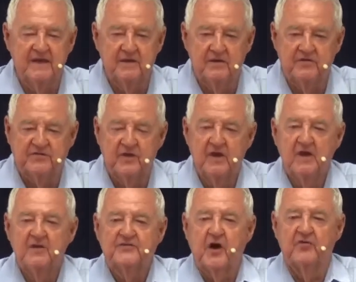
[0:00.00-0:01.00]
is
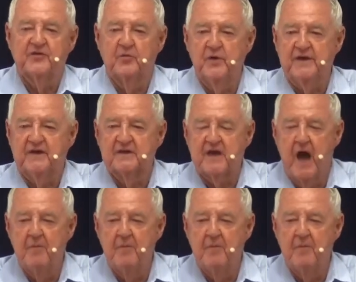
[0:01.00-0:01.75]
so as that we can go